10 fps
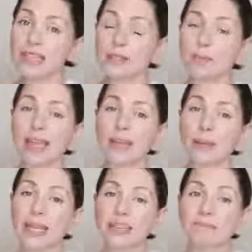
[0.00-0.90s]
this
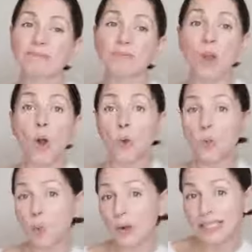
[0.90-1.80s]
maybe
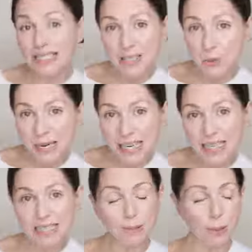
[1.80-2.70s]
once a
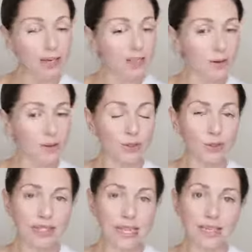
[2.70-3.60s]
week, dependent on your
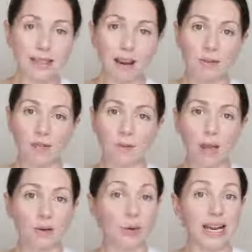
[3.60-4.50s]
skin type. You
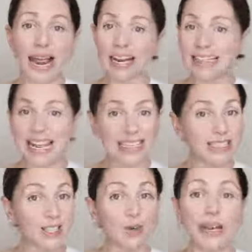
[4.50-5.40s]
might want to add it
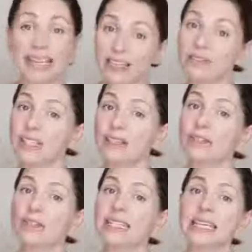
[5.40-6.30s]
into your evening
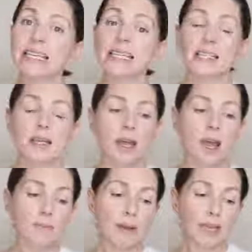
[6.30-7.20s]
routine.
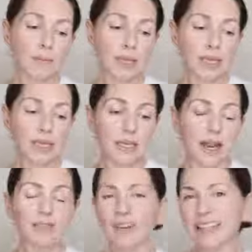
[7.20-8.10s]
Maybe,
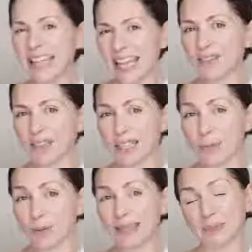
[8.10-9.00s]
I find the evening is
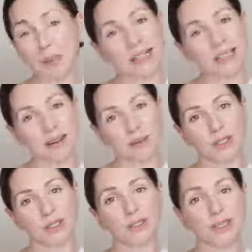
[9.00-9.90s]
probably the best time
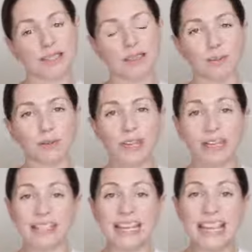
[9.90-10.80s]
to do this type of thing
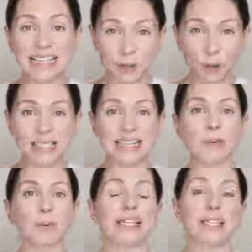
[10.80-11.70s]
because it is quite
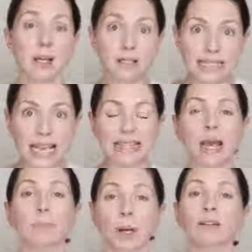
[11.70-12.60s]
deep. It does get
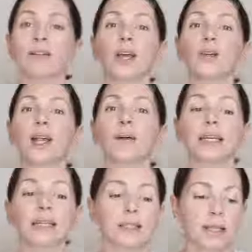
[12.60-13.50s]
that blood flow
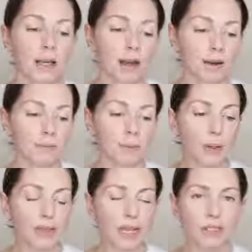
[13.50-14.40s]
going.
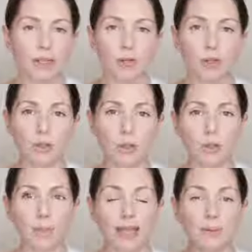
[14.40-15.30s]
But then, you
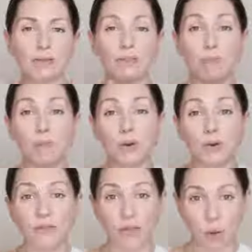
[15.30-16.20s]
could maybe
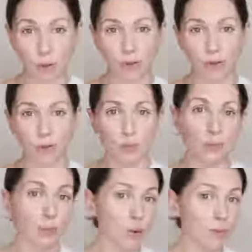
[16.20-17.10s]
remove the oil with
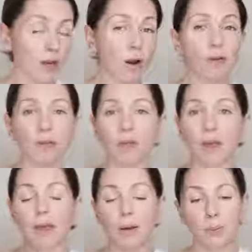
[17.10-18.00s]
a warm cloth,
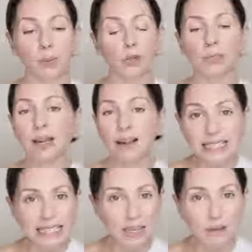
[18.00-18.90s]
put your
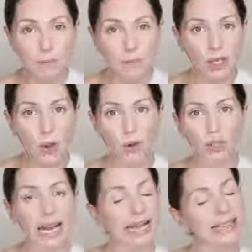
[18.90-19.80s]
night serums
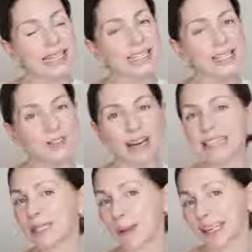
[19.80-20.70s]
on, and then
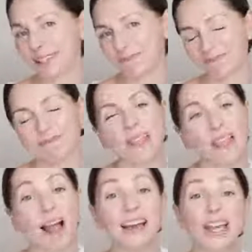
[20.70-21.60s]
straight to bed.
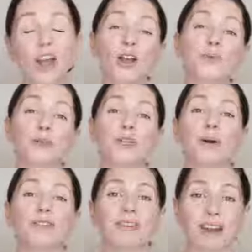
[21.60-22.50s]
I hope
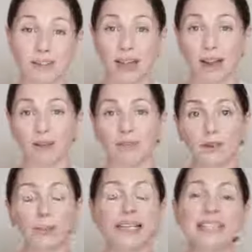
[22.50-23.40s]
you have found that
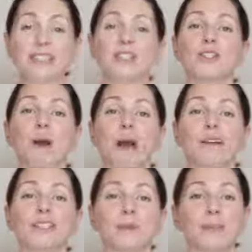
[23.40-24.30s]
helpful. Please do
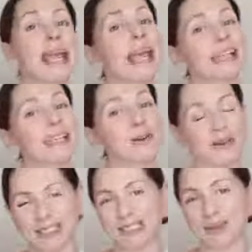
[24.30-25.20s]
ask me any
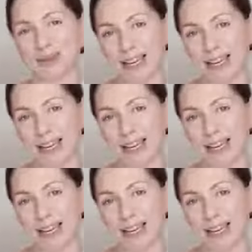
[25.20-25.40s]
questions